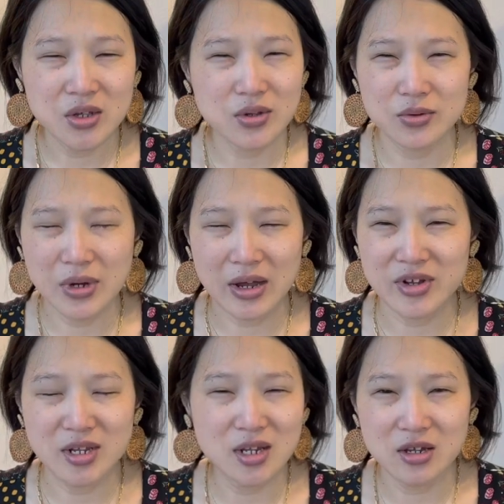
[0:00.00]
so I don't have a
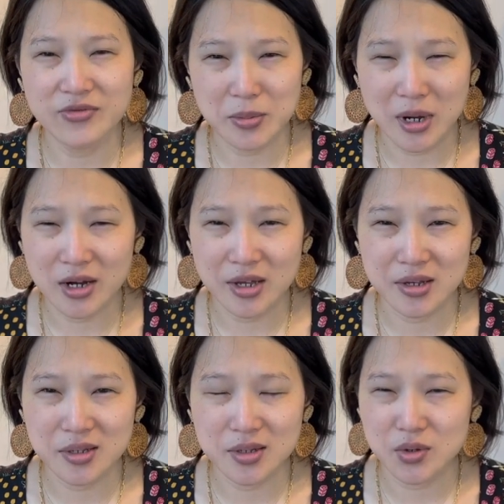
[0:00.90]
need for
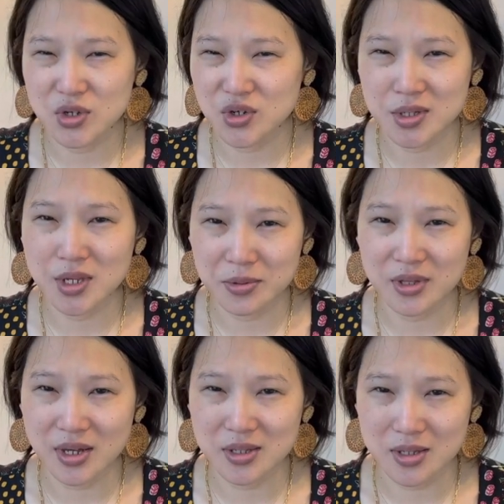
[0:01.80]
pockets, so I just skipped
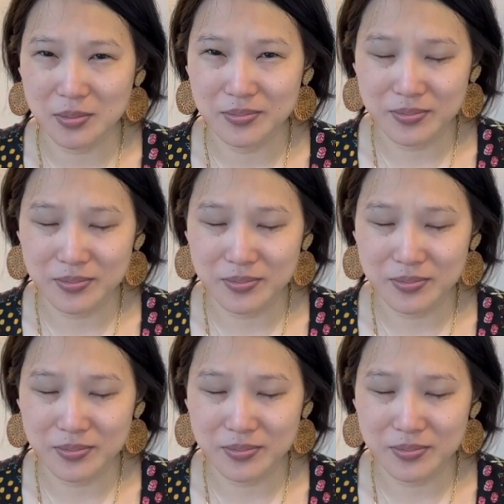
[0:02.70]
that step.